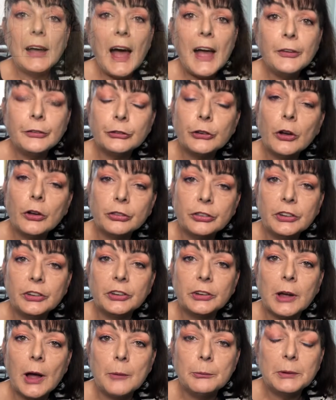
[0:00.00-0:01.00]
ASOS is a
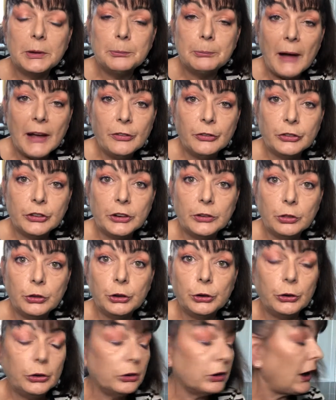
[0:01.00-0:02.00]
company based in
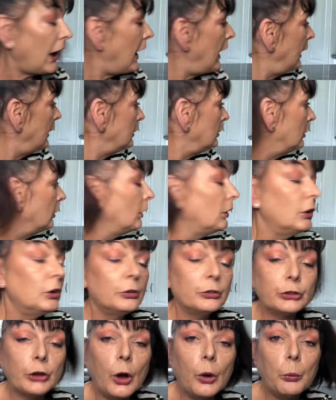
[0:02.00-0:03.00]
the UK.
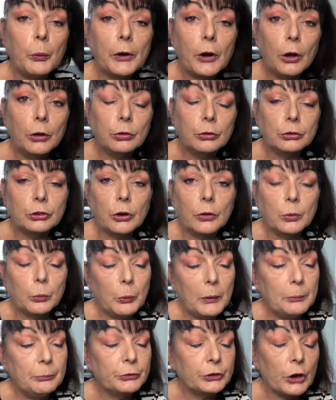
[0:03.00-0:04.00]
So when I looked on the
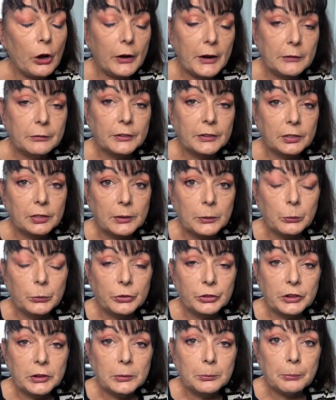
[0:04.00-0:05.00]
website, everything was
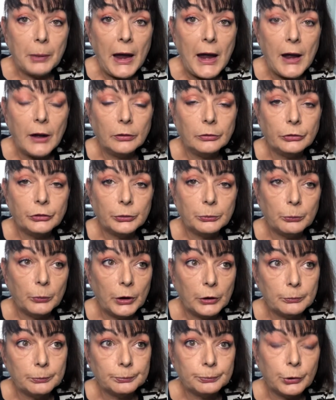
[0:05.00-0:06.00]
in pounds, and when I
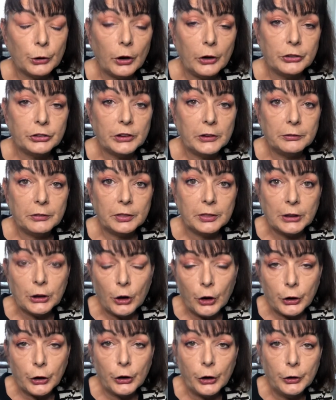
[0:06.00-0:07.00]
priced everything, I
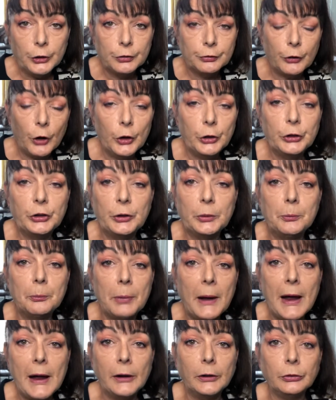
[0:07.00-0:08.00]
could only find it in
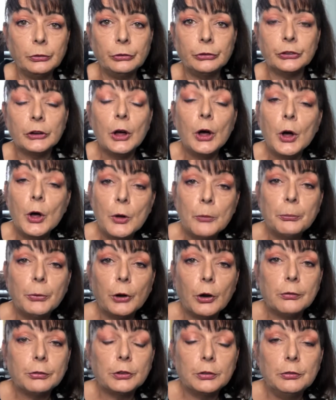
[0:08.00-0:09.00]
pounds, but
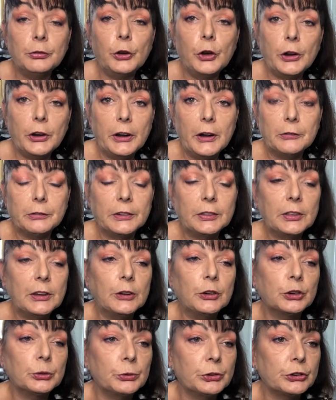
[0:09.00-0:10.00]
I've converted everything
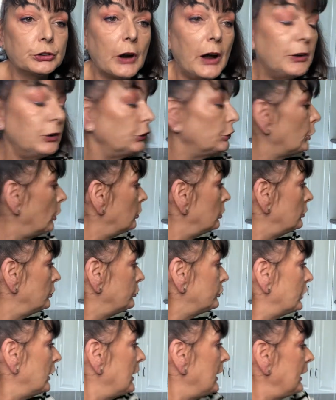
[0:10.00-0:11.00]
to Australian dollars.